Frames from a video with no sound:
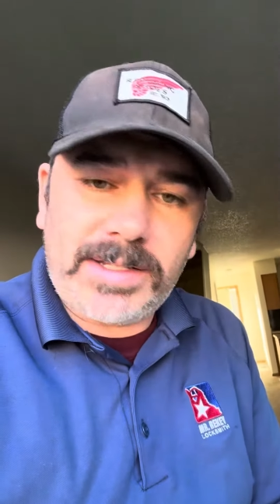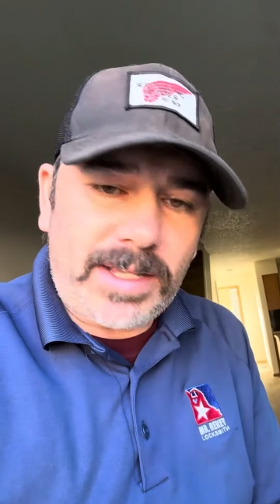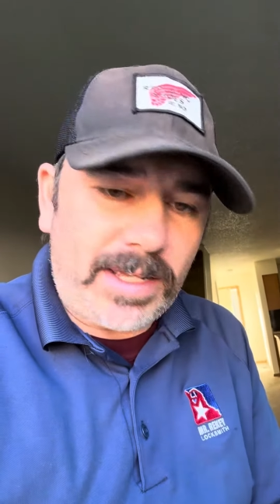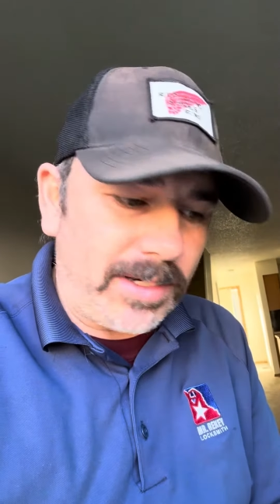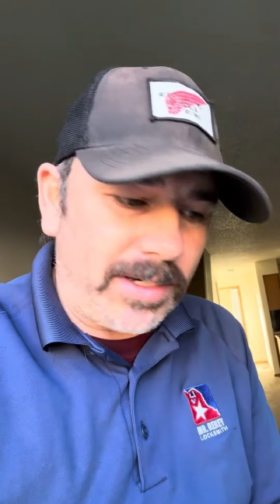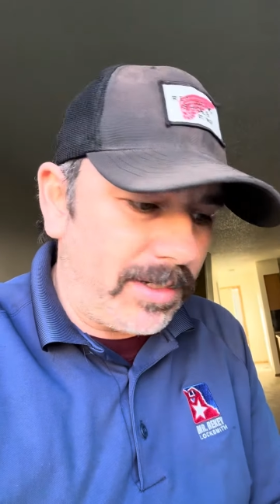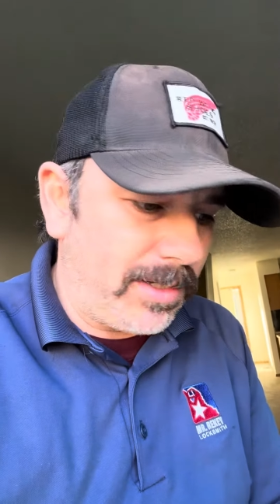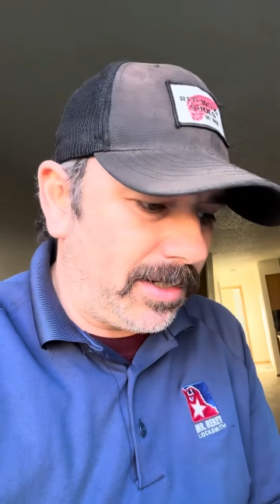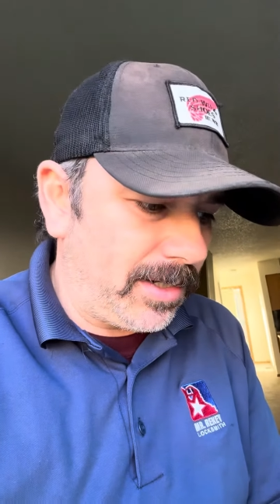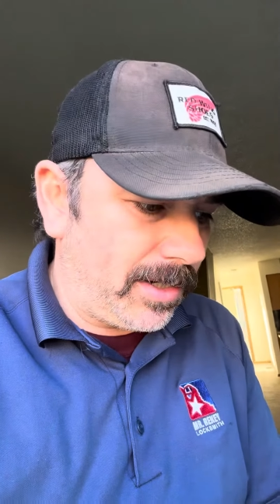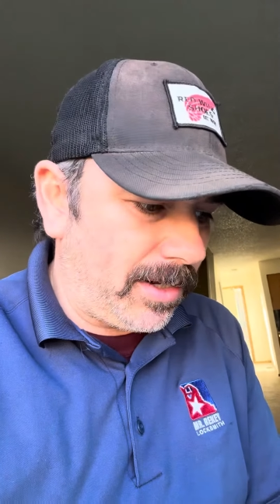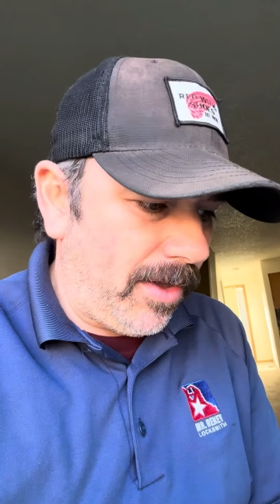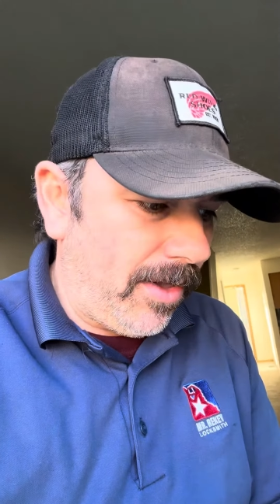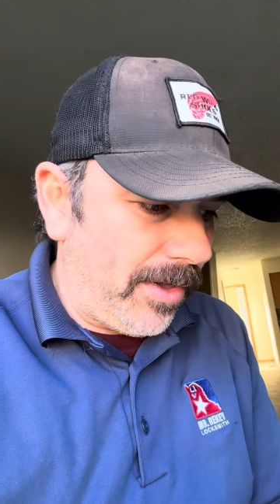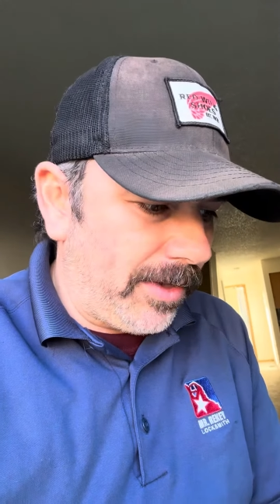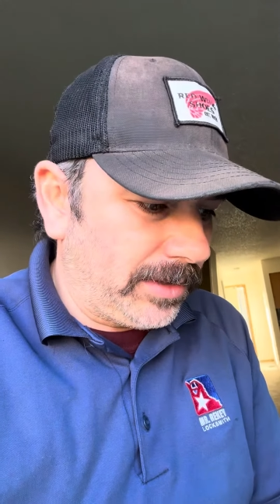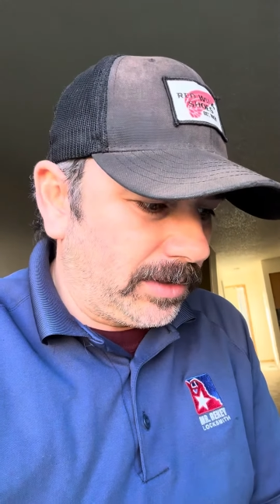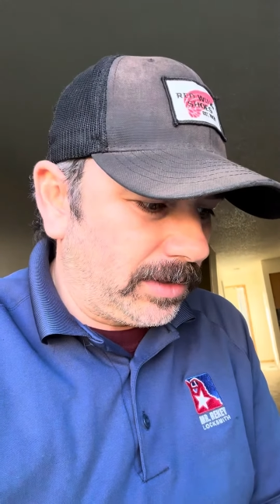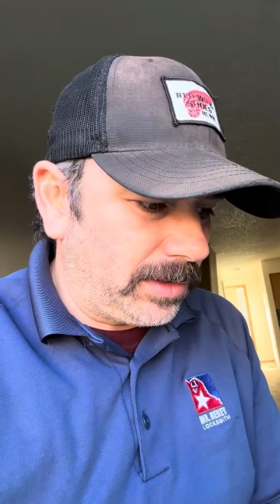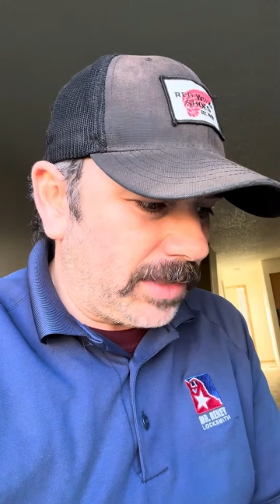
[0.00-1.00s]
that hook
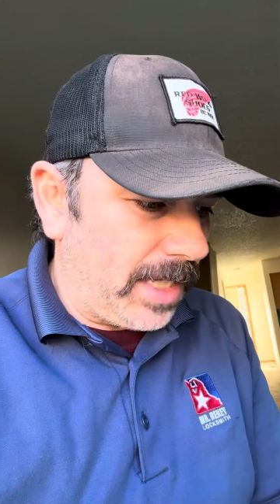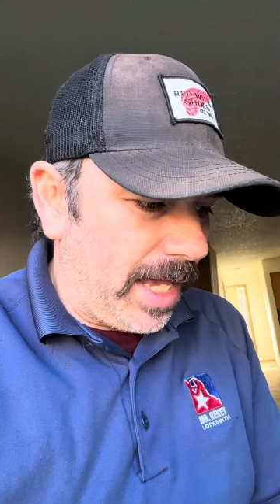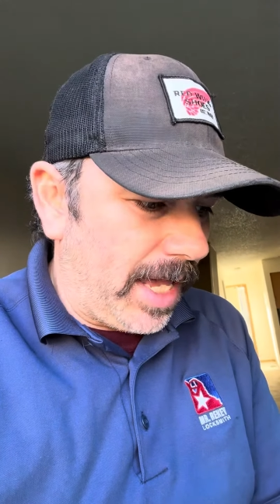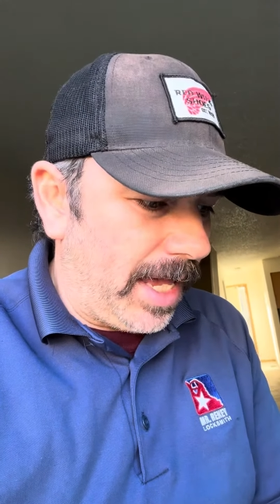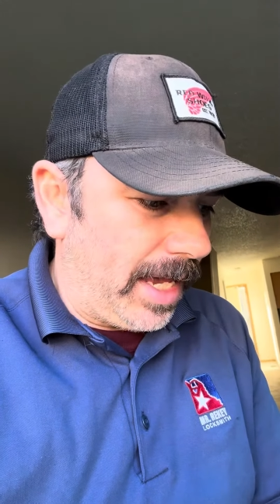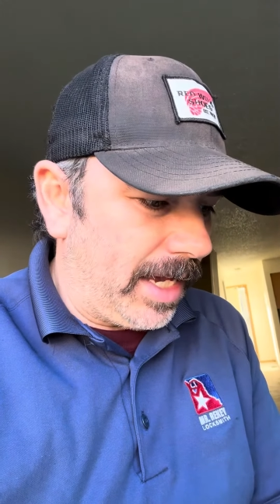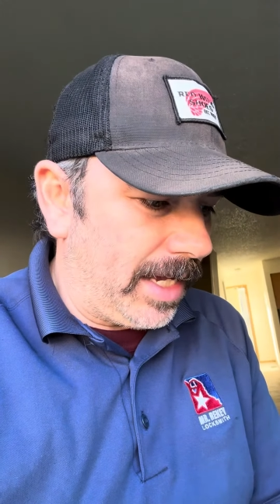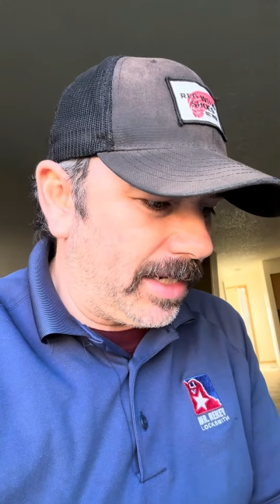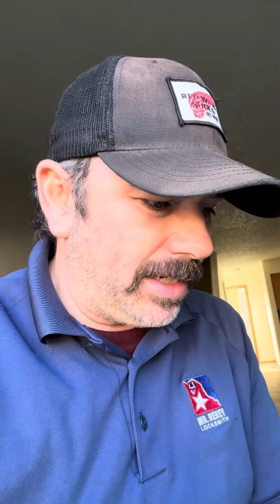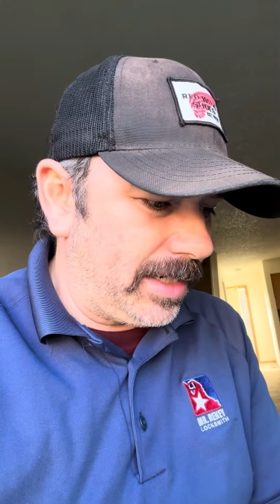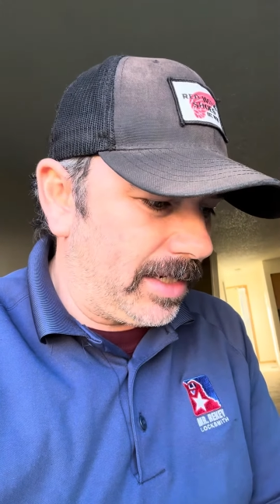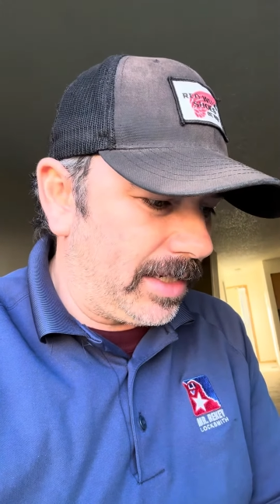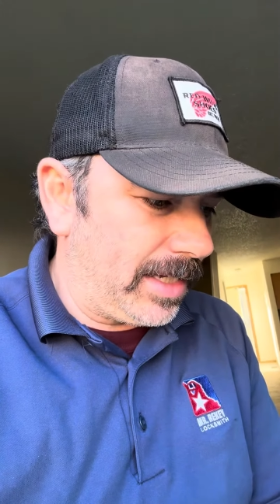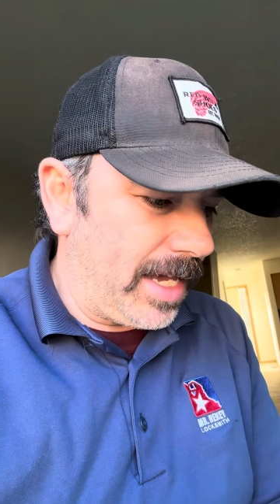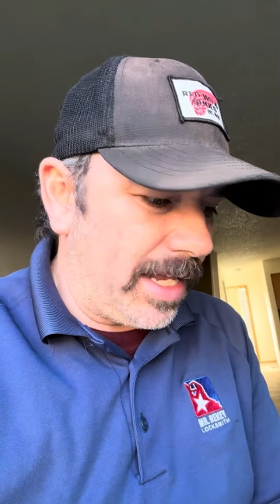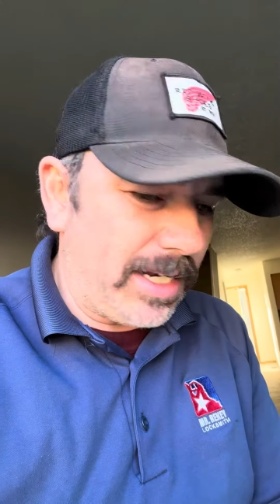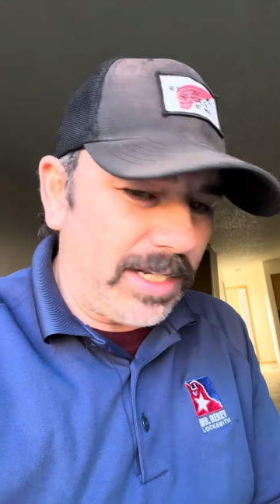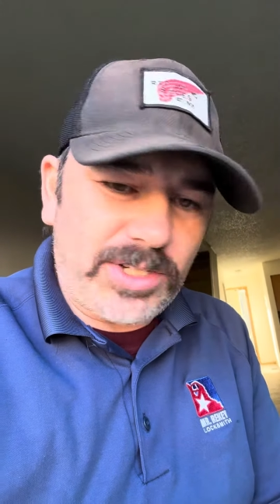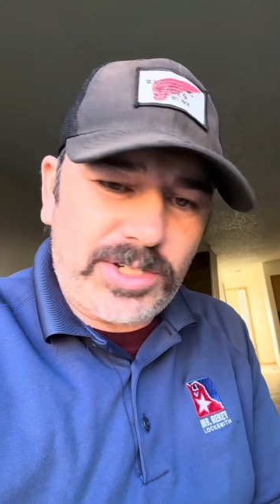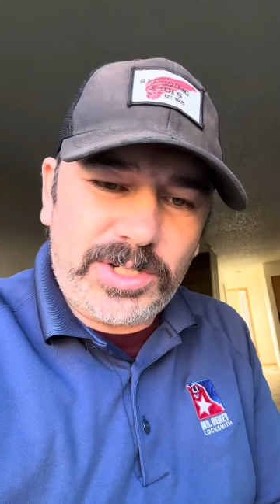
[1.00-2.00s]
and
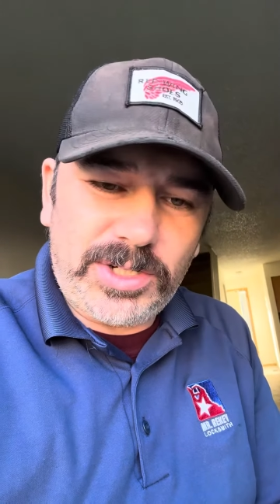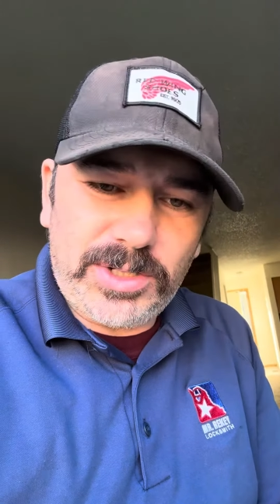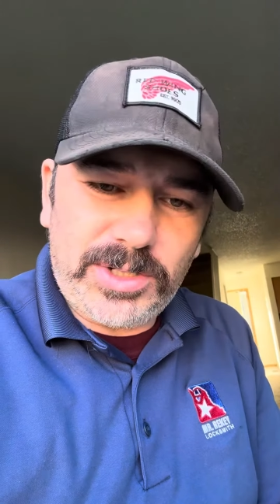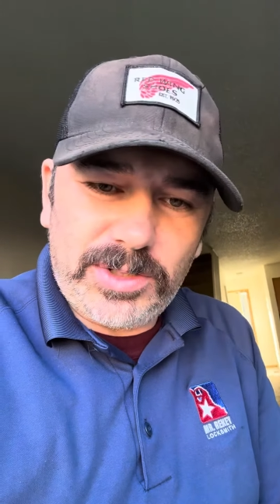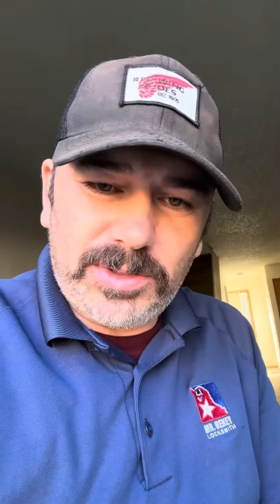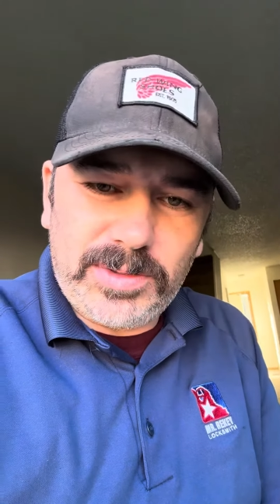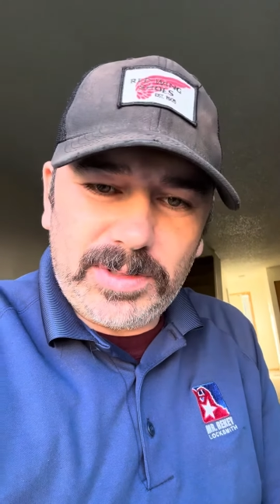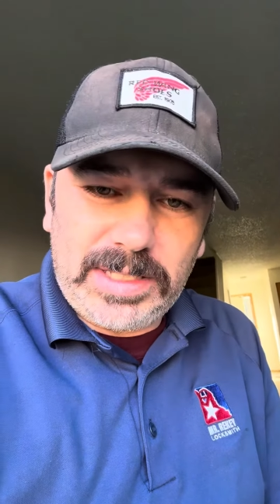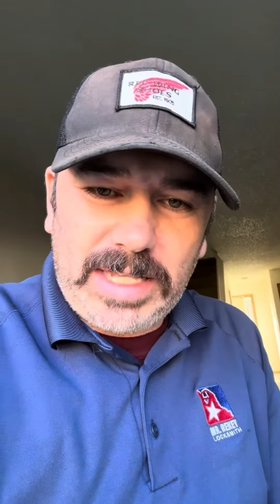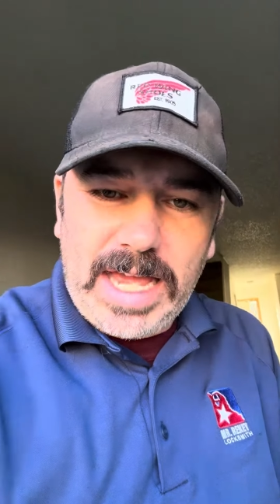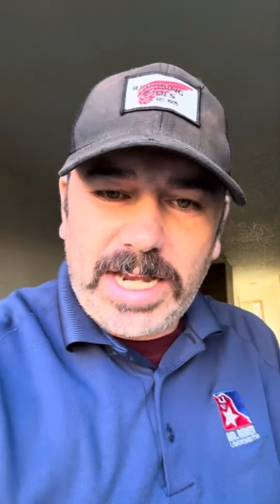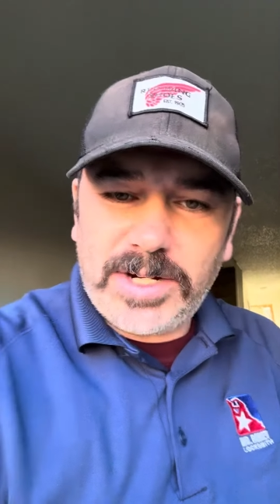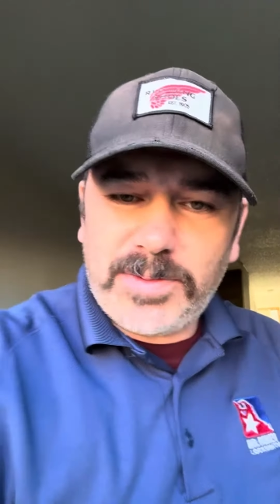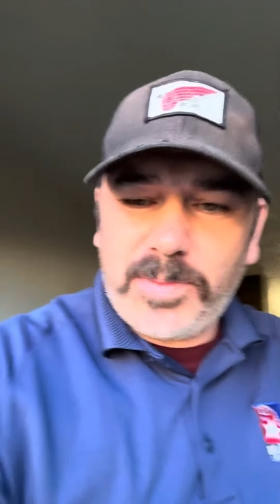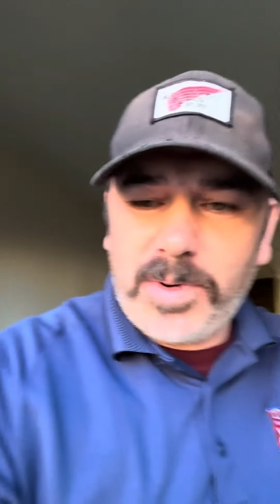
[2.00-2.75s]
get it to latch